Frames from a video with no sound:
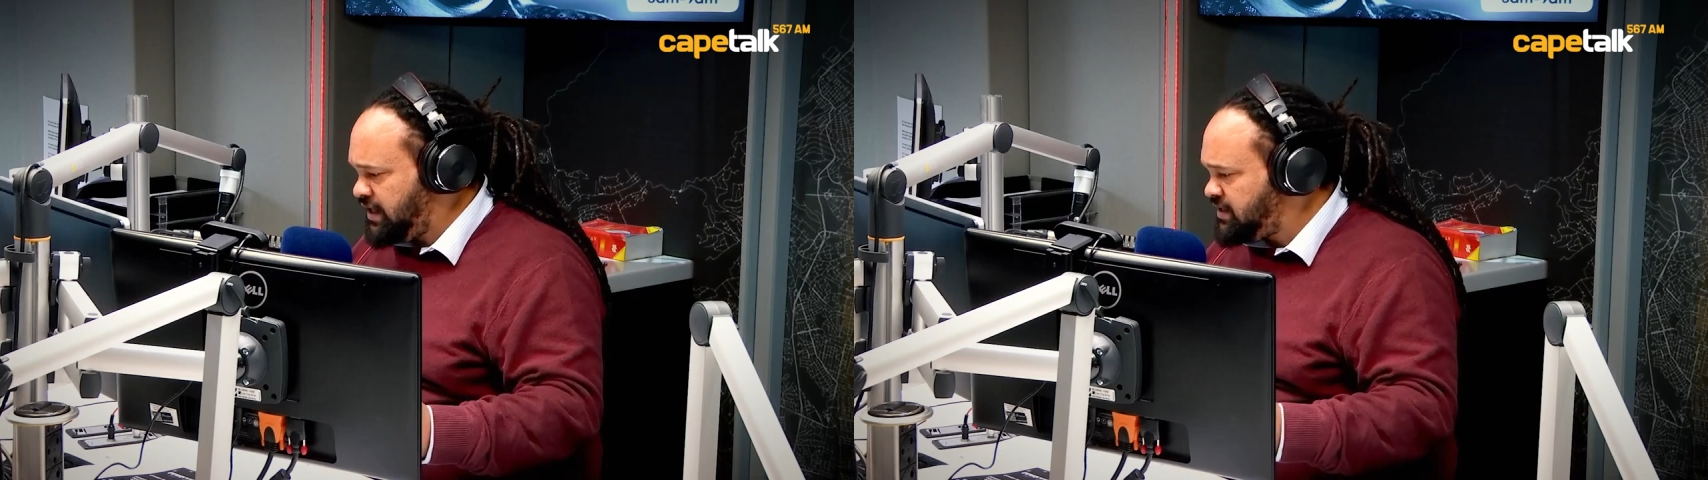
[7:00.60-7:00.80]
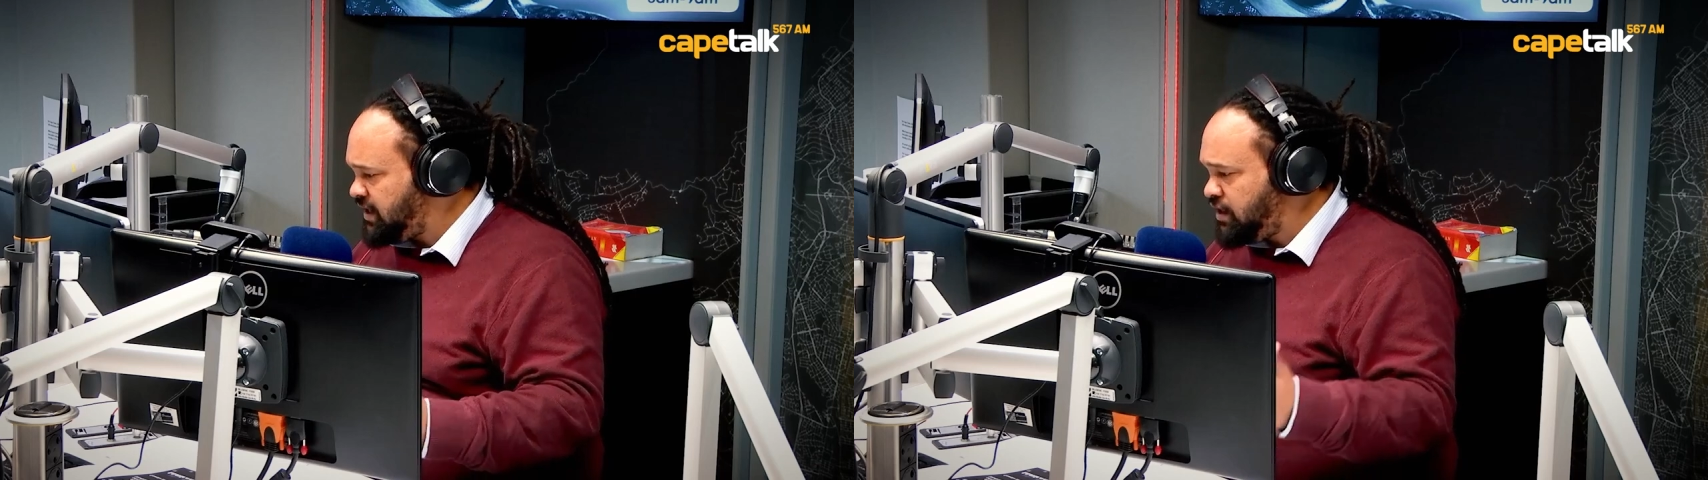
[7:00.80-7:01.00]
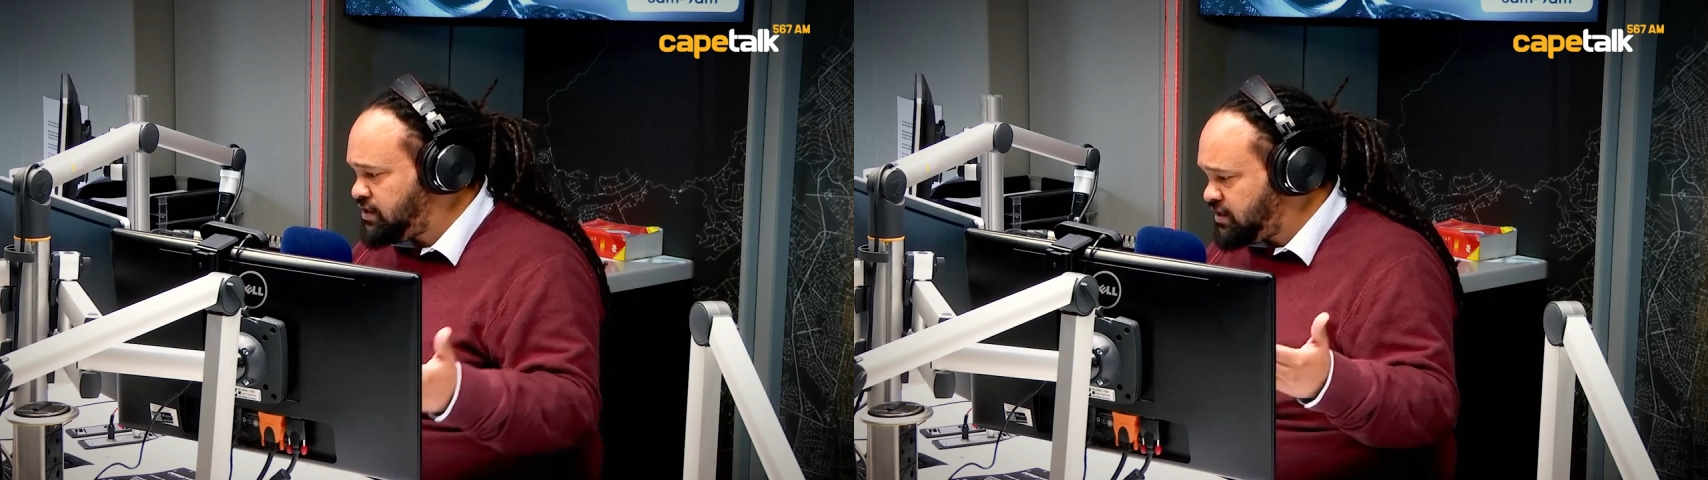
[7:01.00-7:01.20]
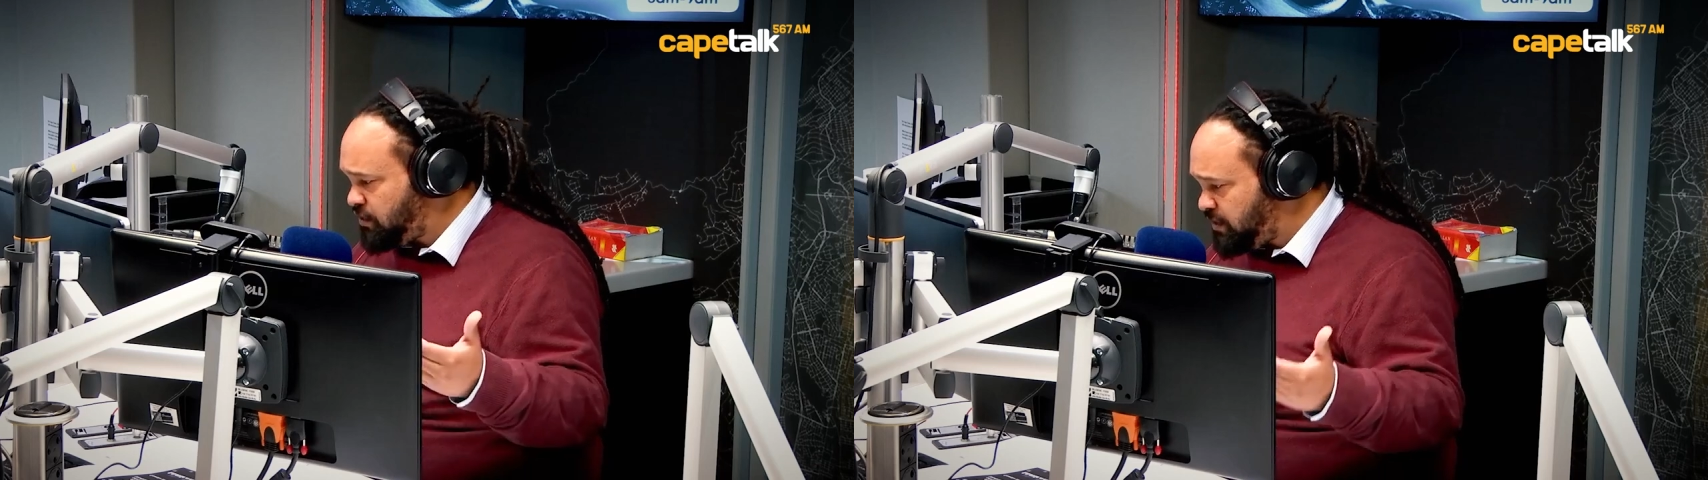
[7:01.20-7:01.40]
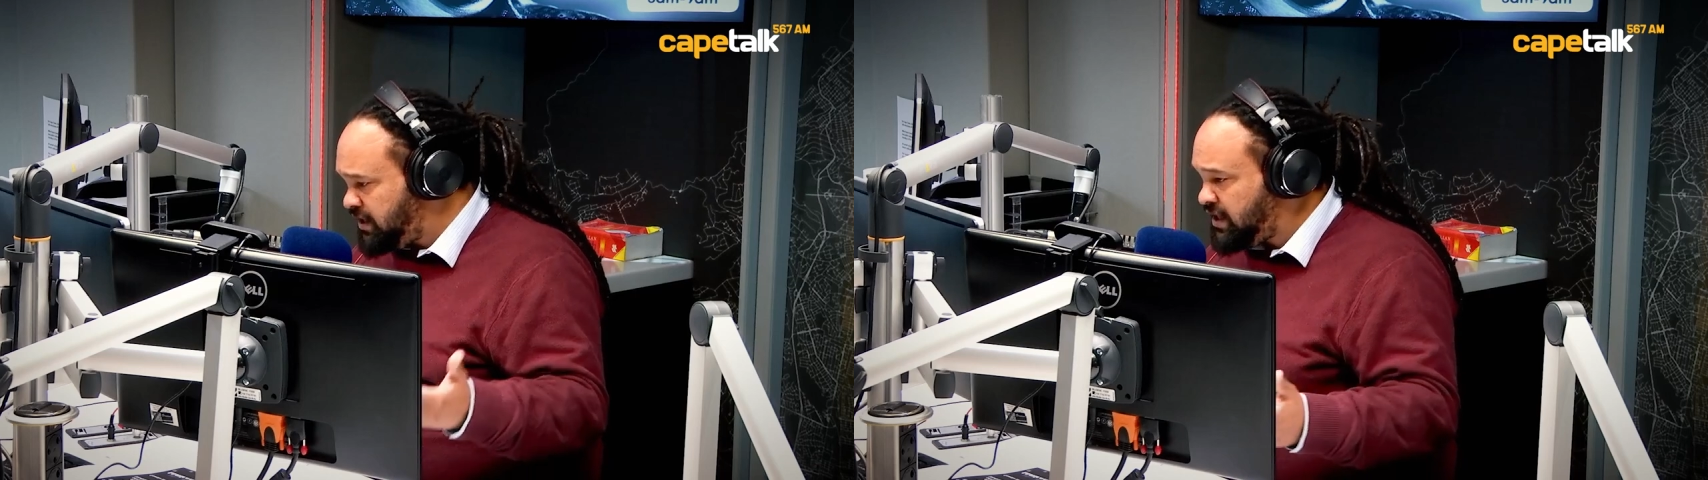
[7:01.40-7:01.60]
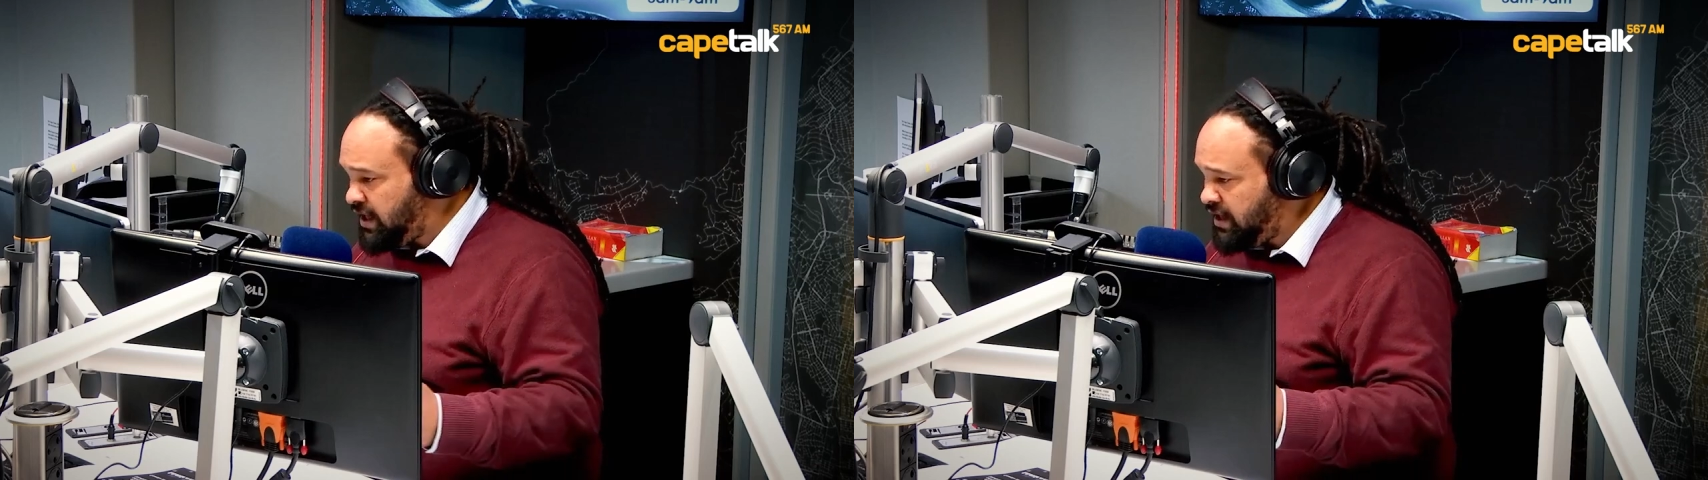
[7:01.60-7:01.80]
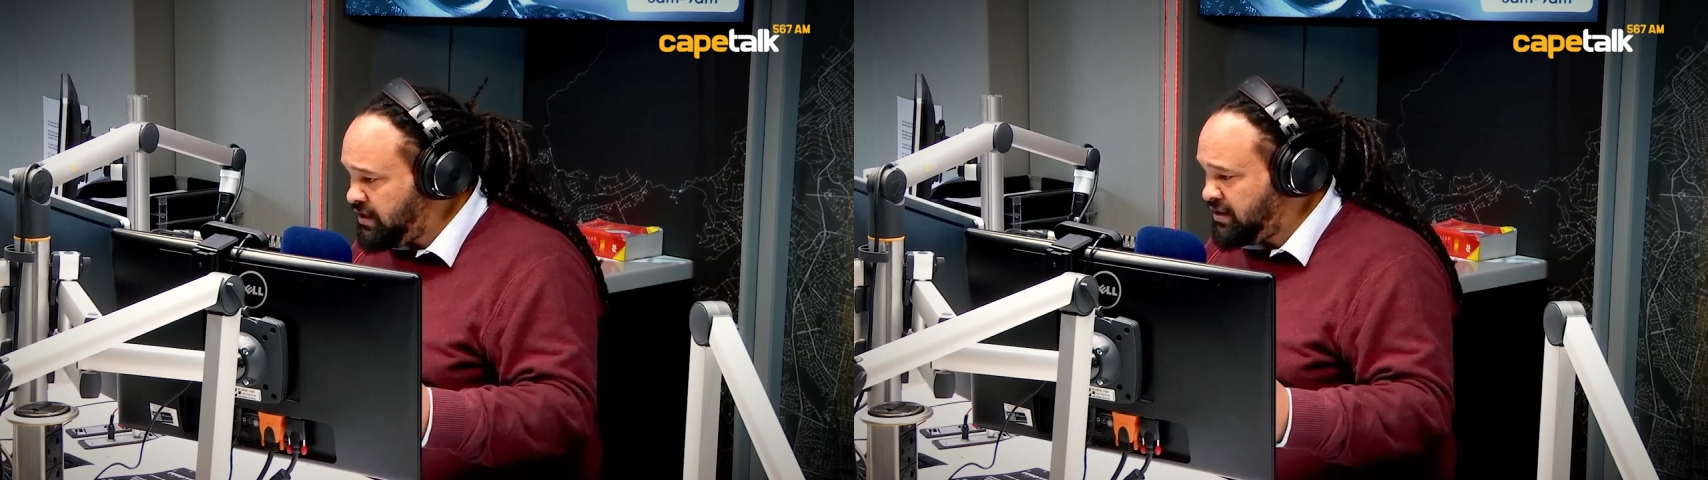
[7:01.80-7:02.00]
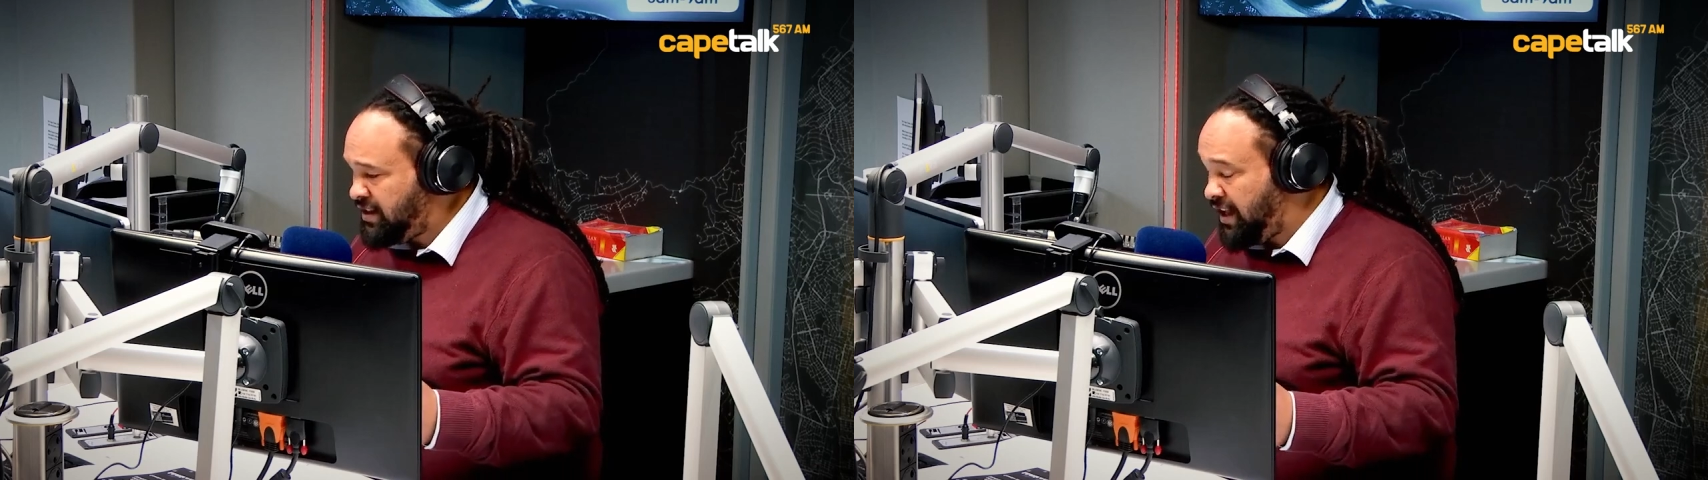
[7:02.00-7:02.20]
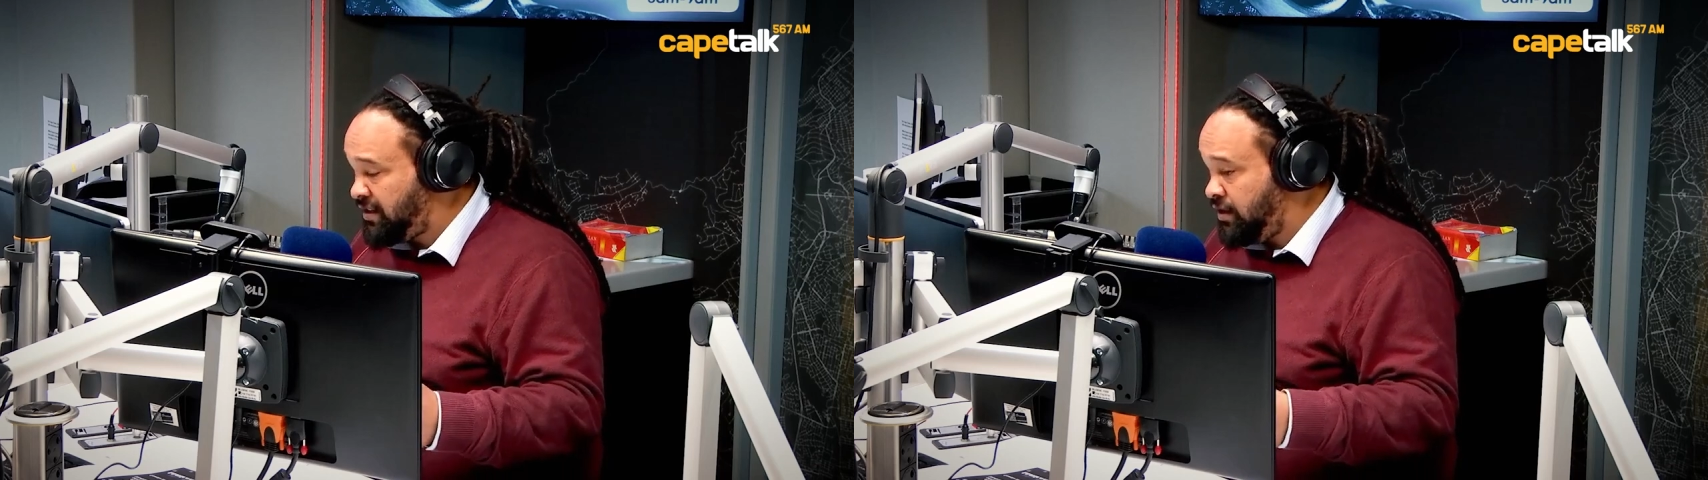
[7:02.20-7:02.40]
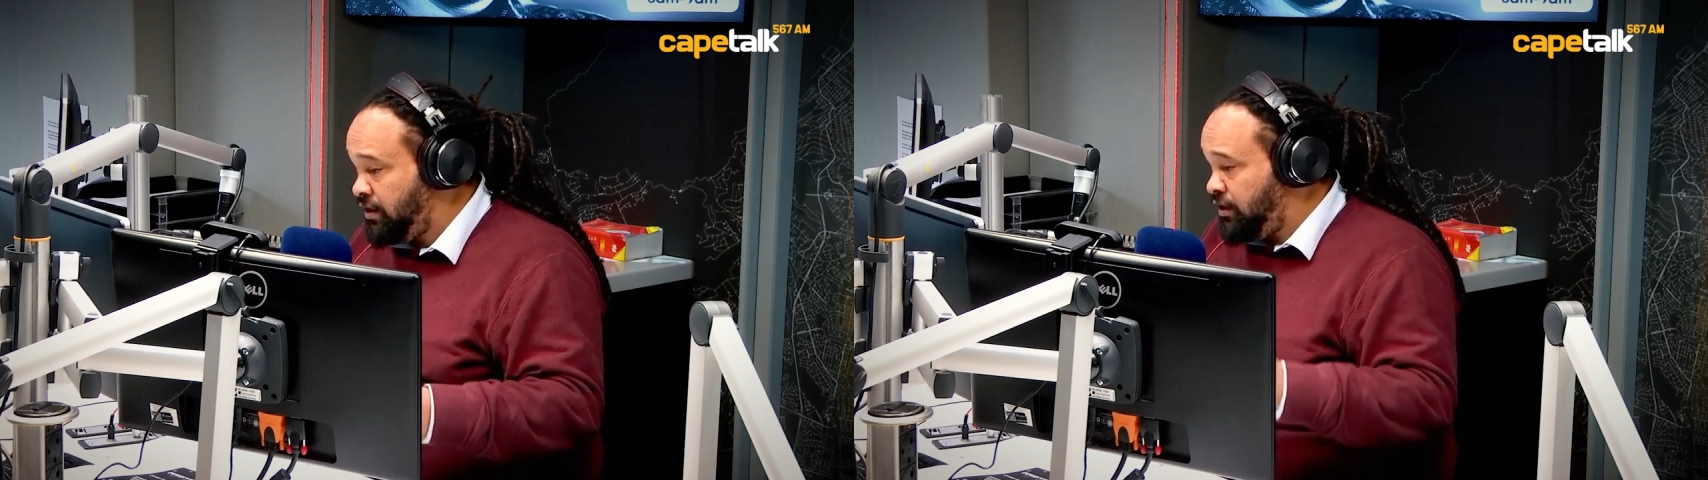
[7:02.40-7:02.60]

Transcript: It's a return that